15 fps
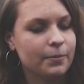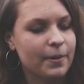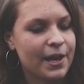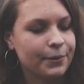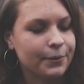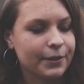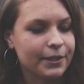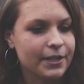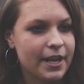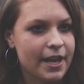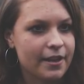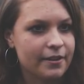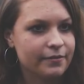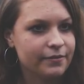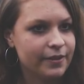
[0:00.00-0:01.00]
backward
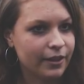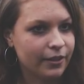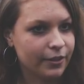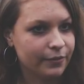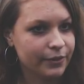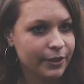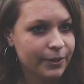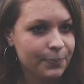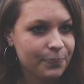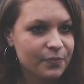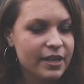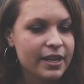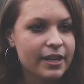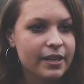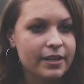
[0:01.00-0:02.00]
and fell over. It